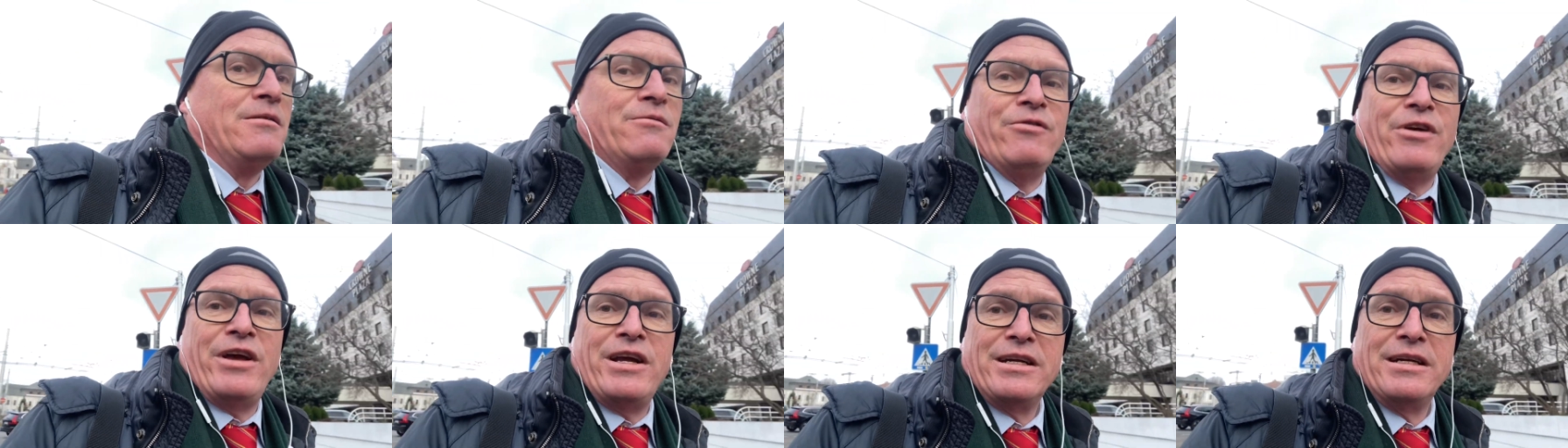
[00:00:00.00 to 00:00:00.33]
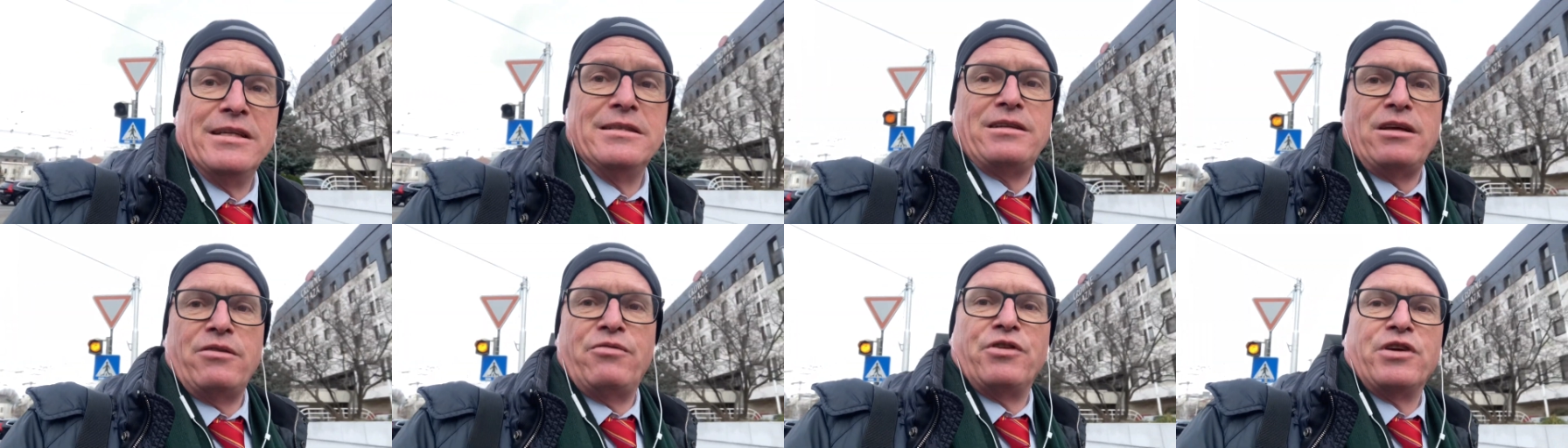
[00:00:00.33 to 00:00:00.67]
very
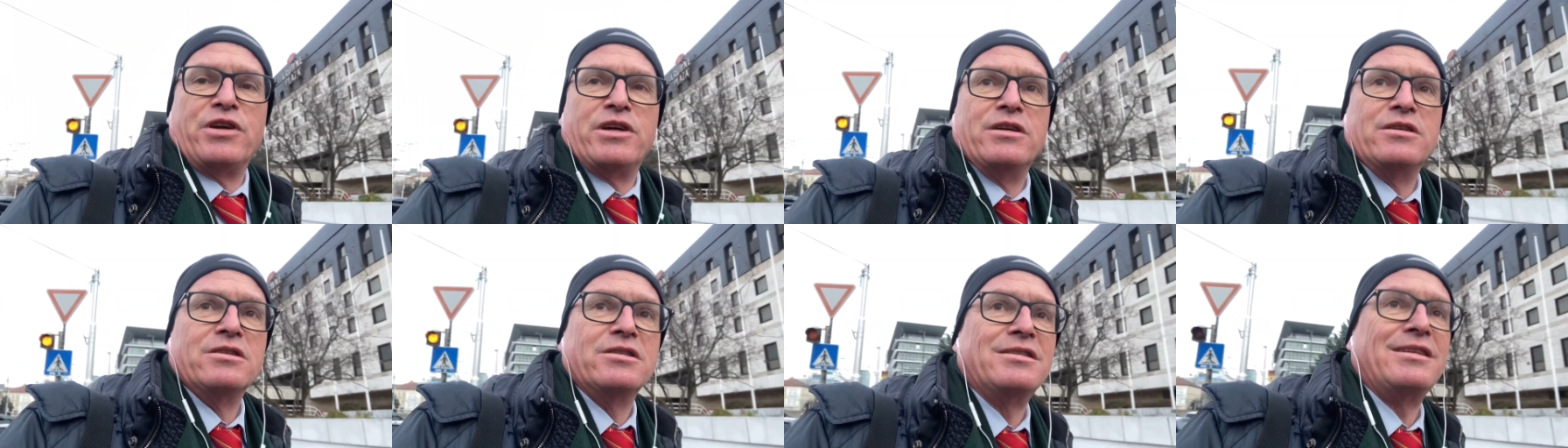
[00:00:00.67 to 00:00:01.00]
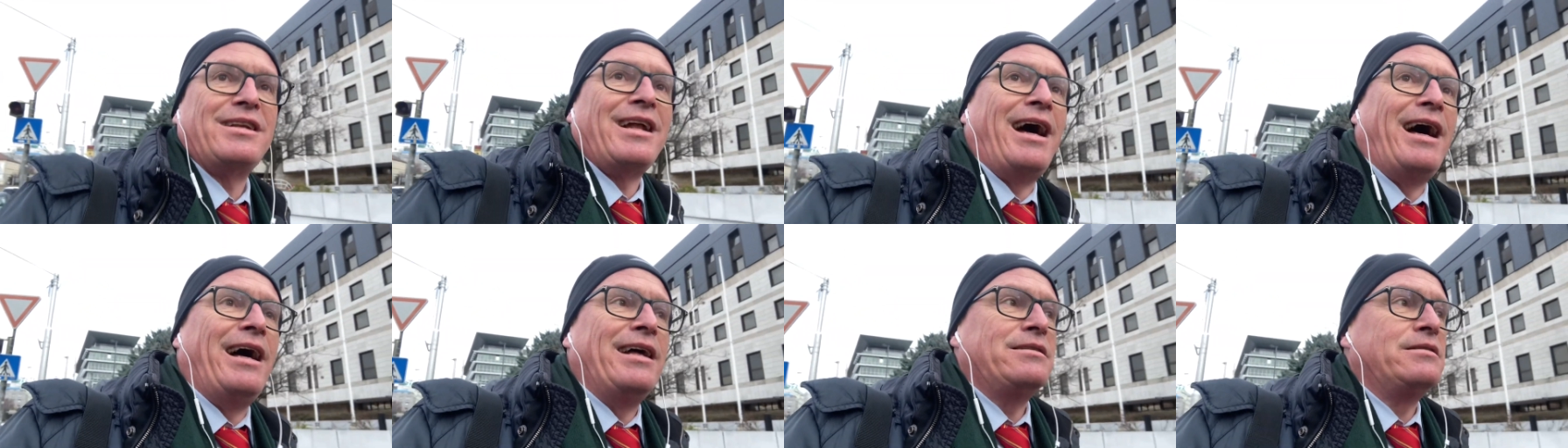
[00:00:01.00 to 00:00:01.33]
difficult
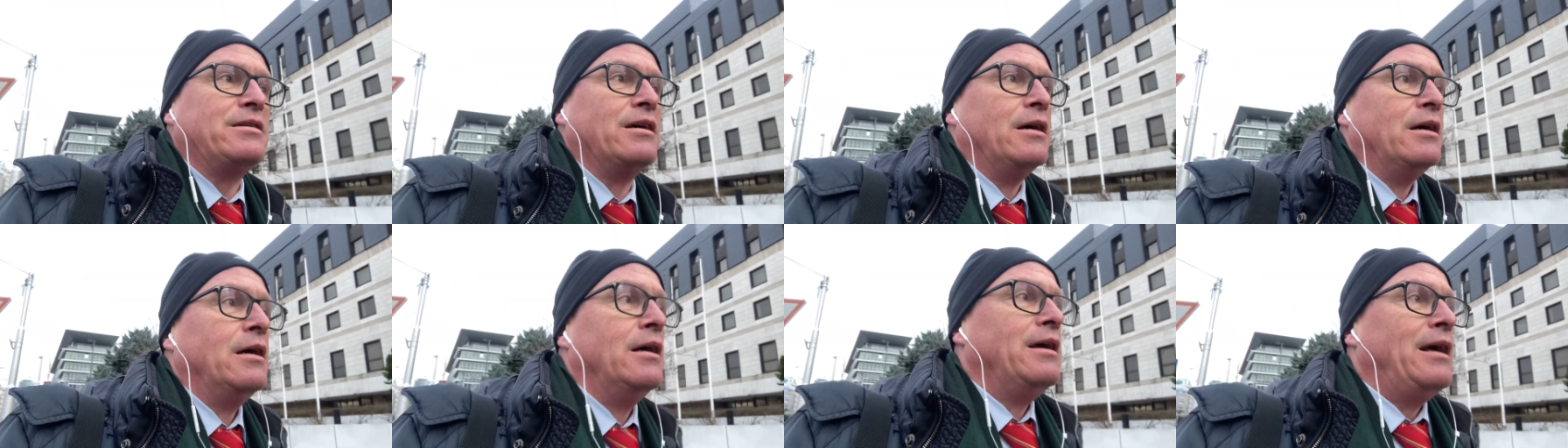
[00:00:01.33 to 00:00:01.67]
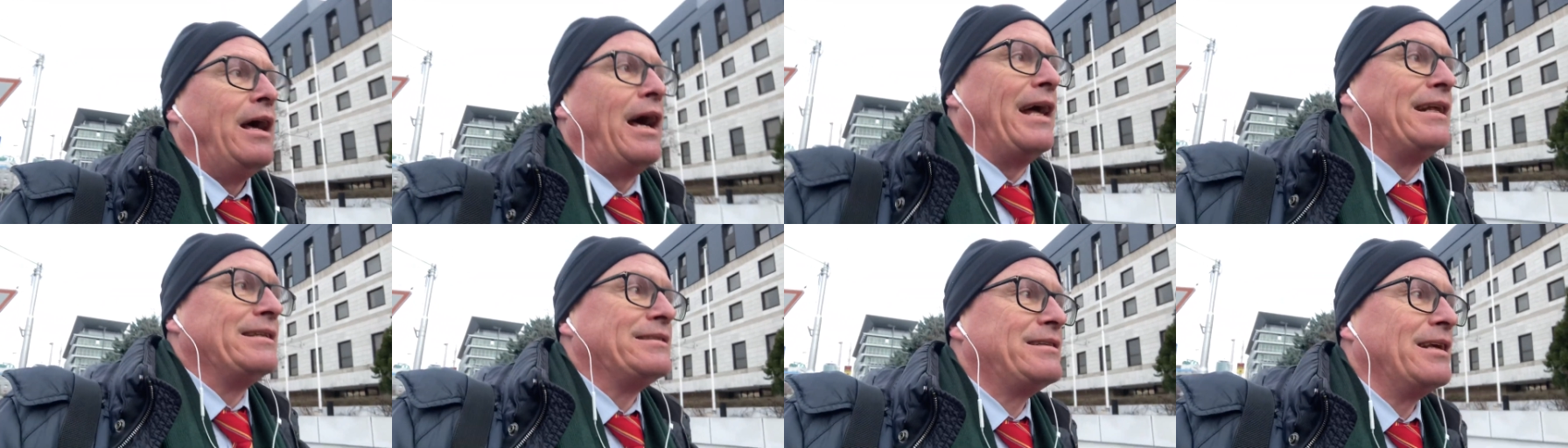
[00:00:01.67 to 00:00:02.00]
start
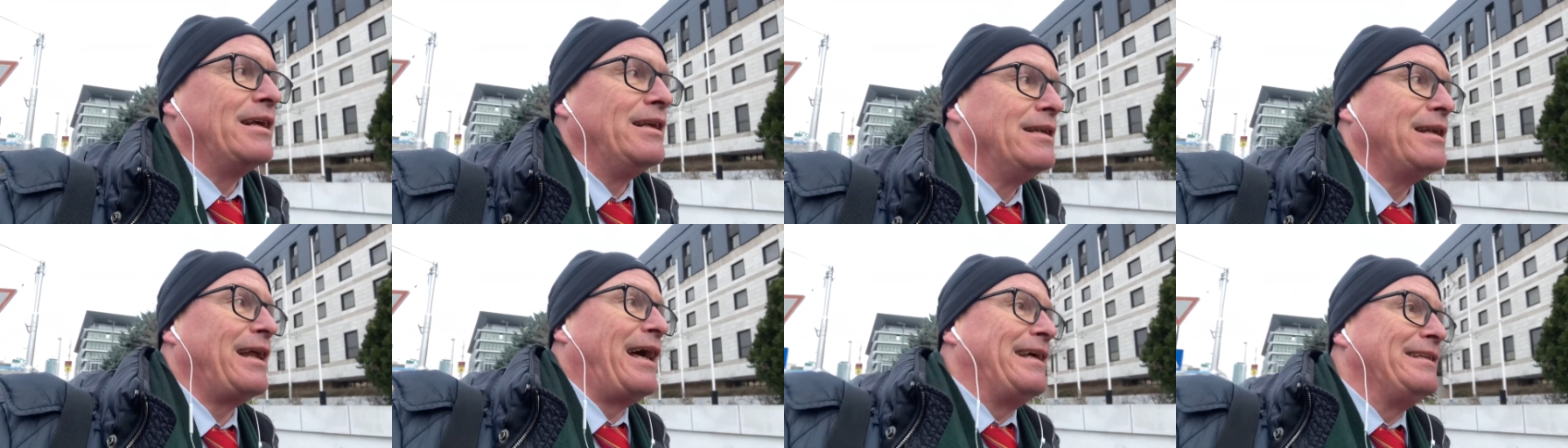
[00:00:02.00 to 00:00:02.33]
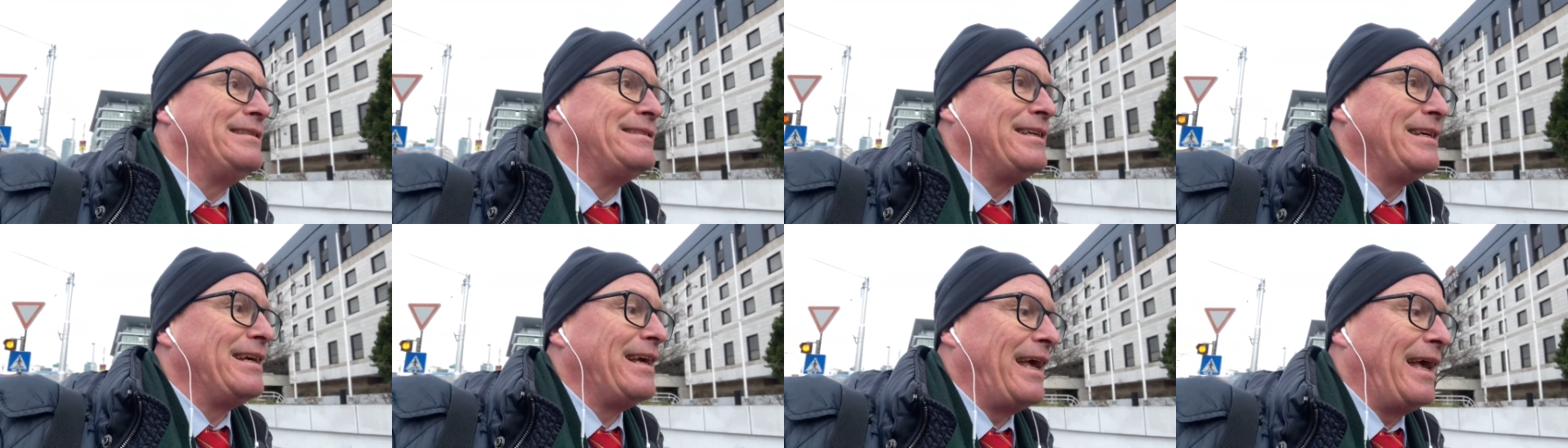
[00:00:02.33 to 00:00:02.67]
until
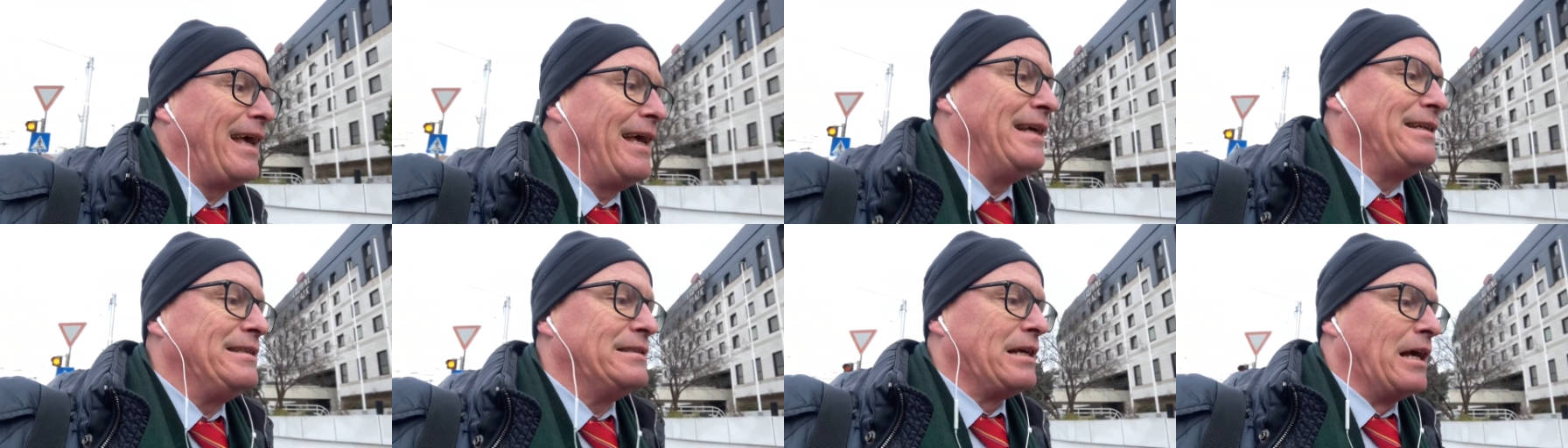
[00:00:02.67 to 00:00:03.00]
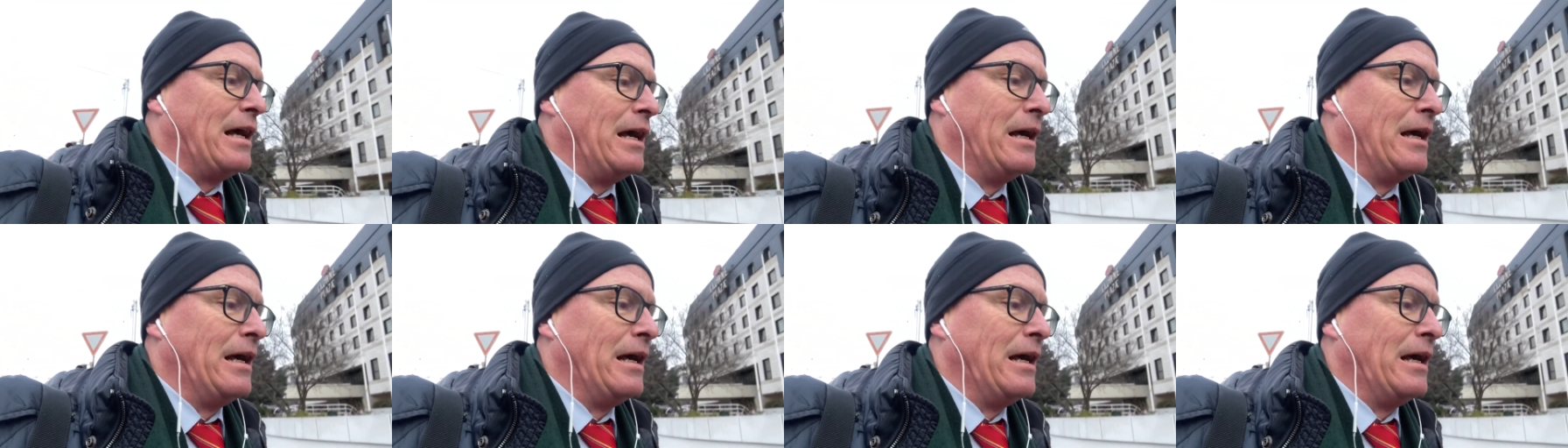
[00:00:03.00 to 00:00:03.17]
98.